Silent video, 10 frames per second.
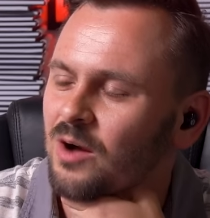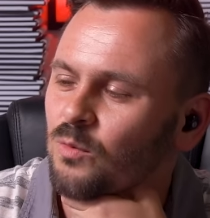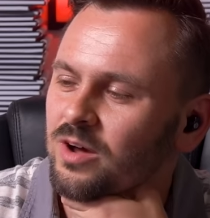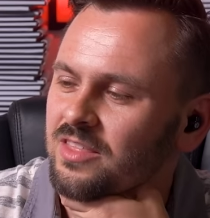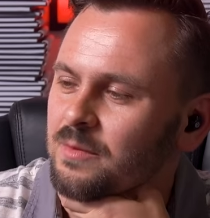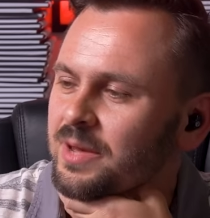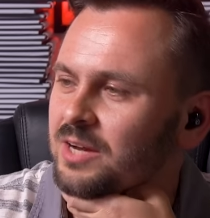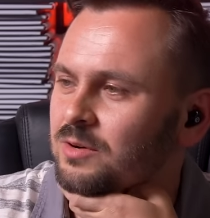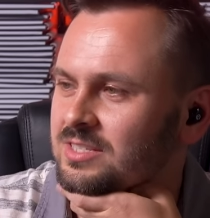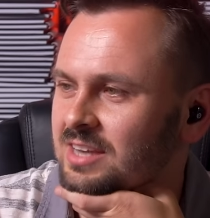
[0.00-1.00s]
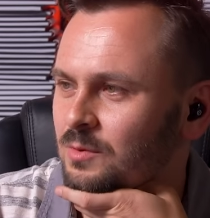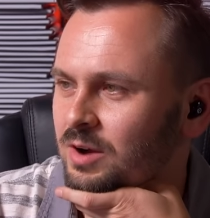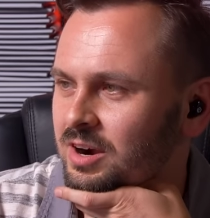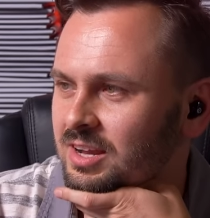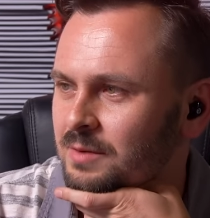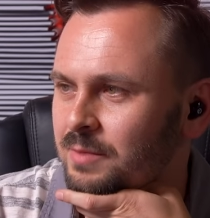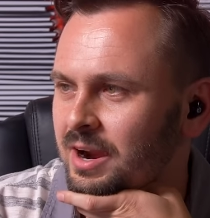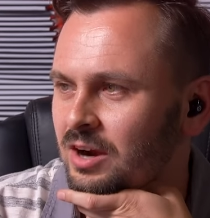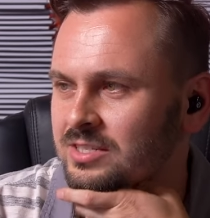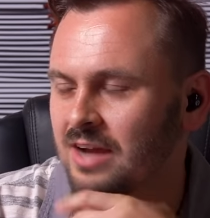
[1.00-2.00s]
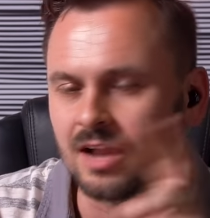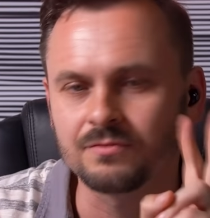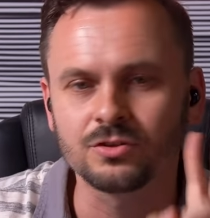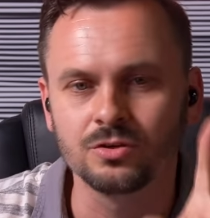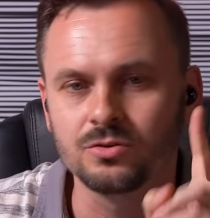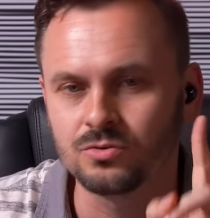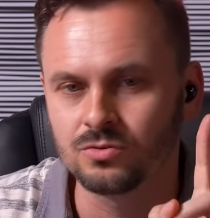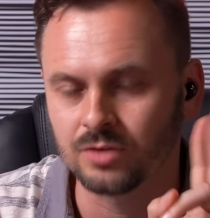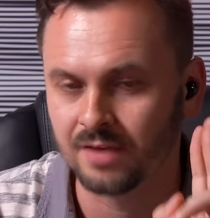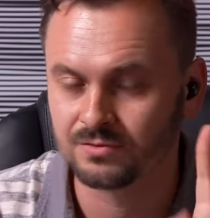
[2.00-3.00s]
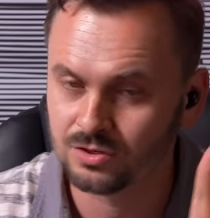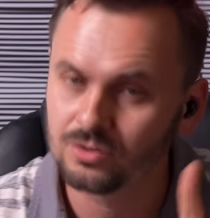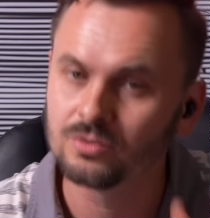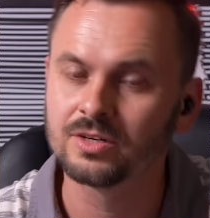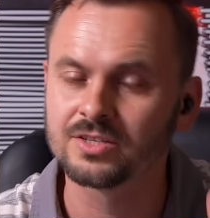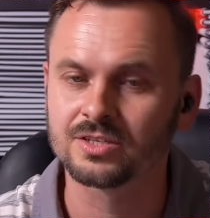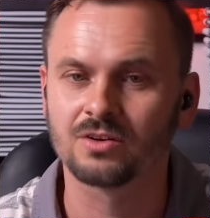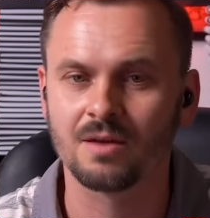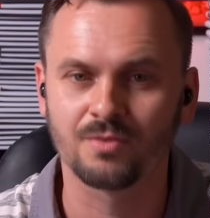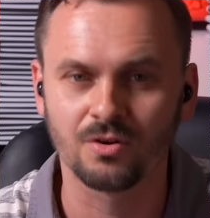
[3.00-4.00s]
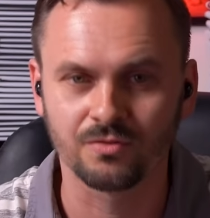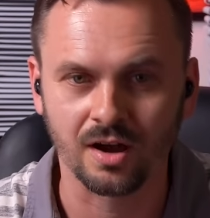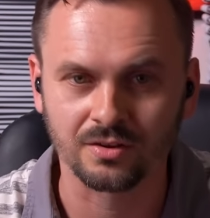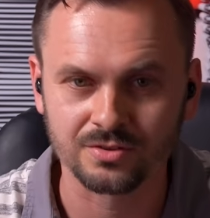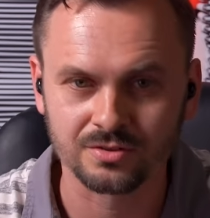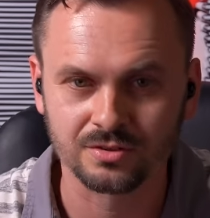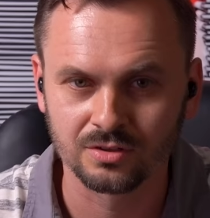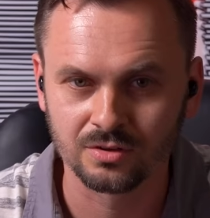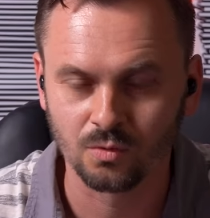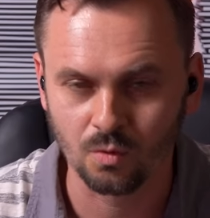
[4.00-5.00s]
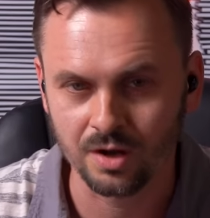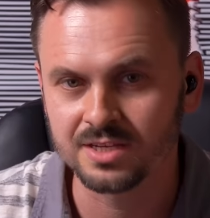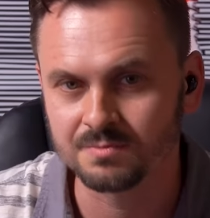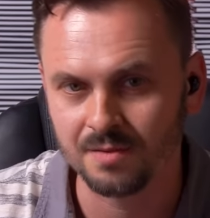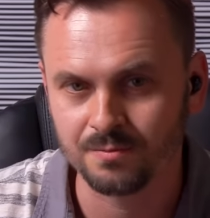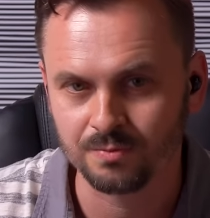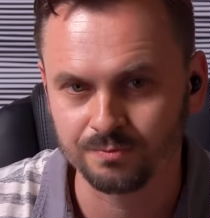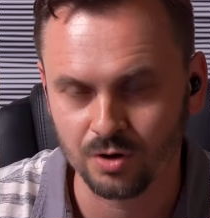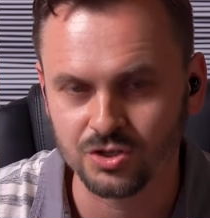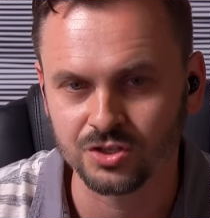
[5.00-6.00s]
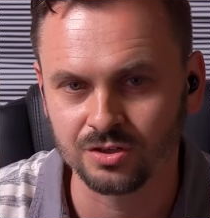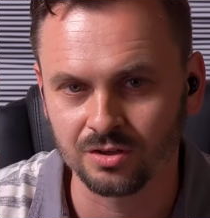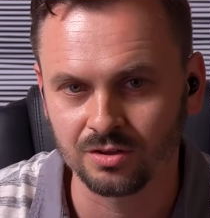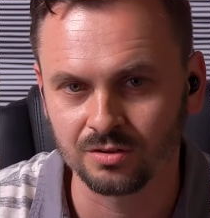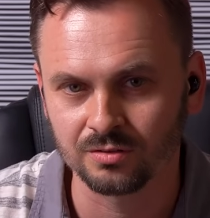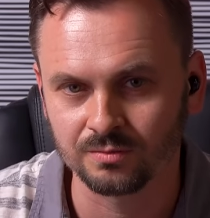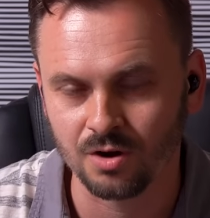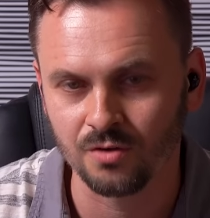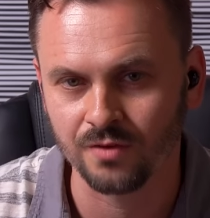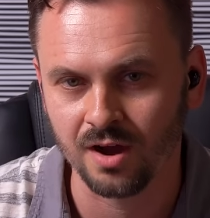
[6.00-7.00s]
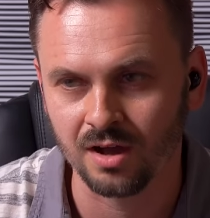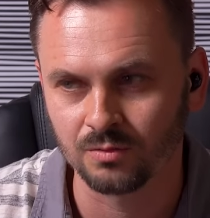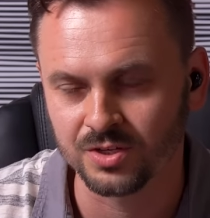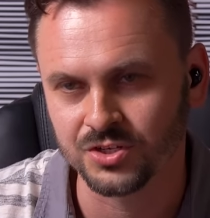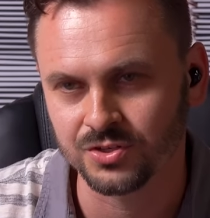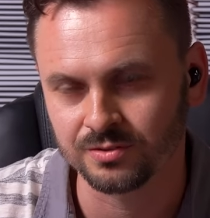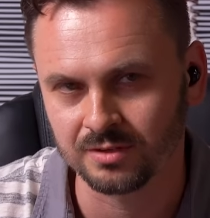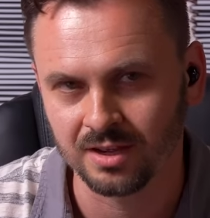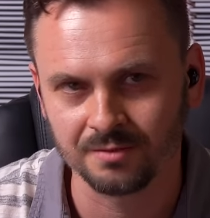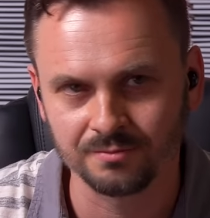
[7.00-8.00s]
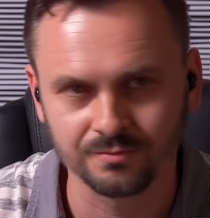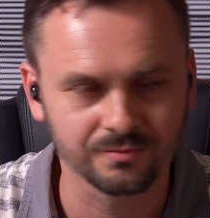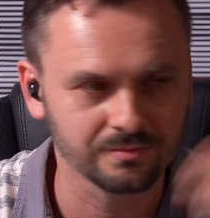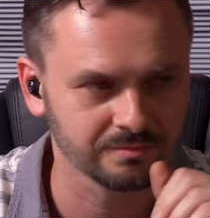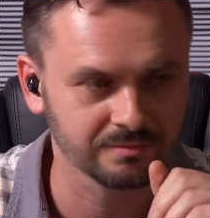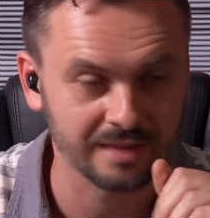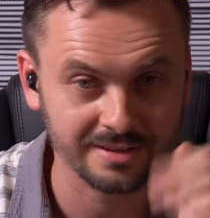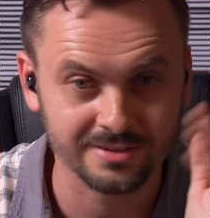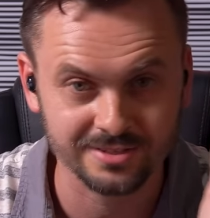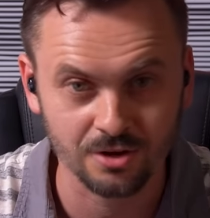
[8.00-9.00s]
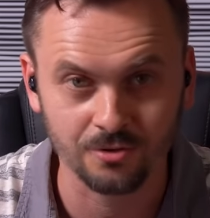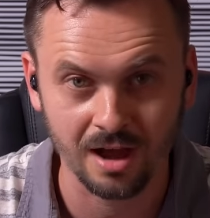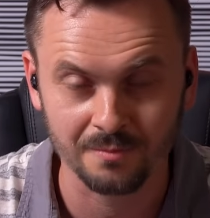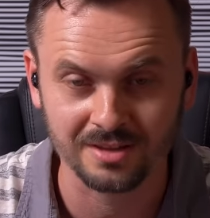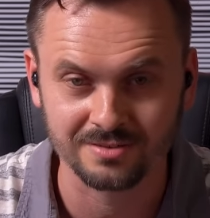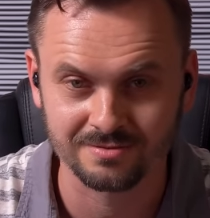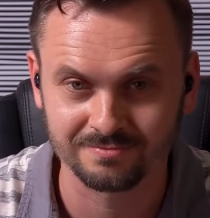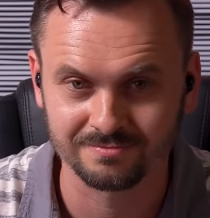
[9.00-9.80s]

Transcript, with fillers: Yeah, one of the big ones that I wanted to compare is I have two I have two Instagram profiles. One is my personal profile, which I'm not so I'm not